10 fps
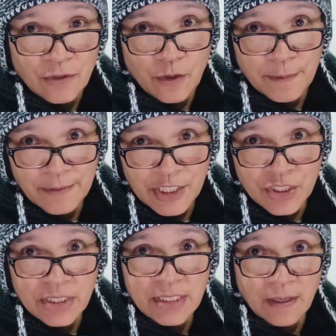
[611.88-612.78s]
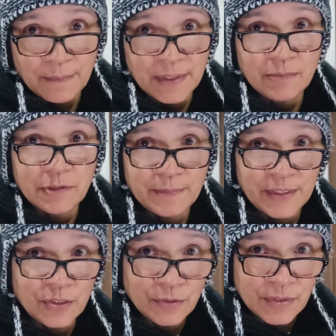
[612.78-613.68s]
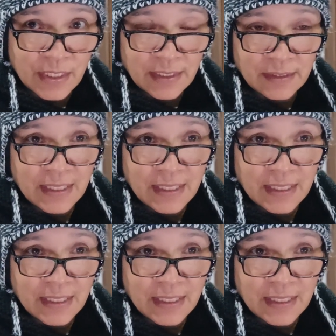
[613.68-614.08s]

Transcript: operations company will be using,